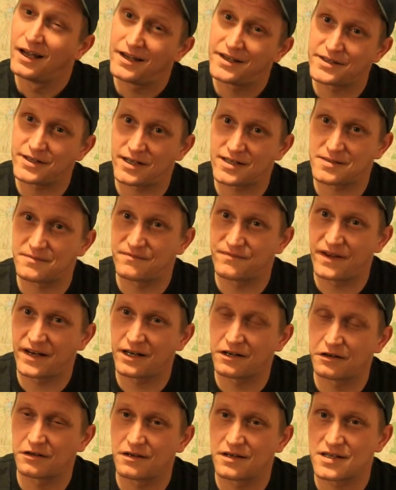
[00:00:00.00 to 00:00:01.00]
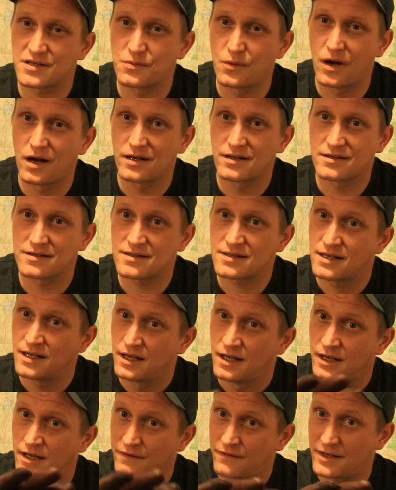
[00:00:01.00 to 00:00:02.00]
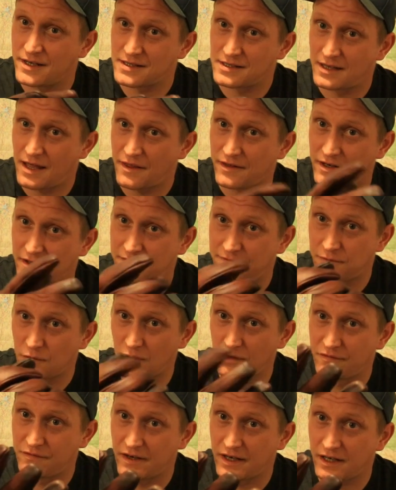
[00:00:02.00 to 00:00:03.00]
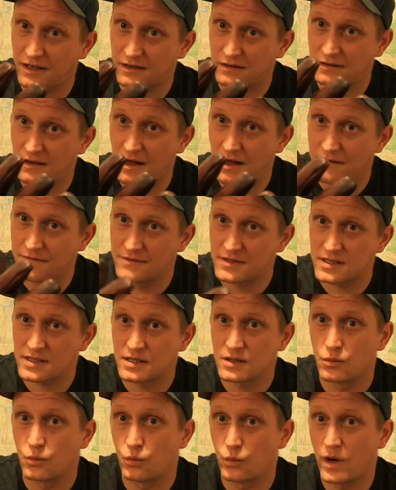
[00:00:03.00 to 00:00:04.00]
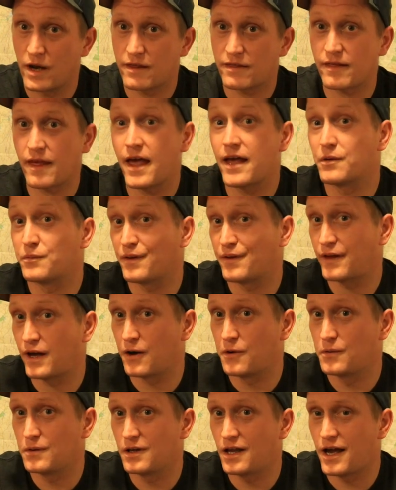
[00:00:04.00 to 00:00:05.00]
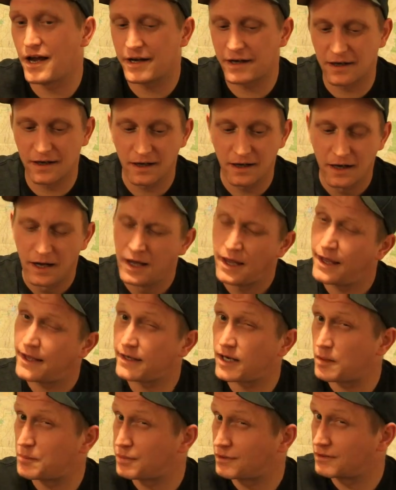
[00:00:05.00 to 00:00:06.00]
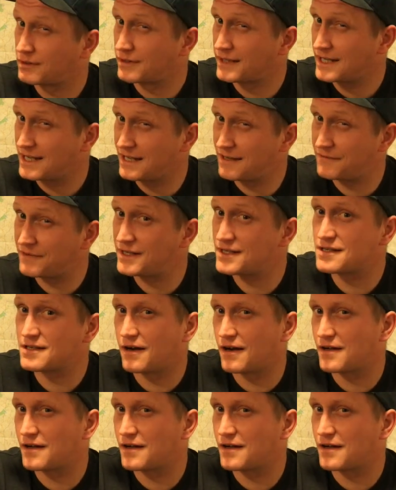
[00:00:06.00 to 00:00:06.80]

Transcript: He's got some fingerless ones, these leather full finger gloves with and without liner, and I believe he's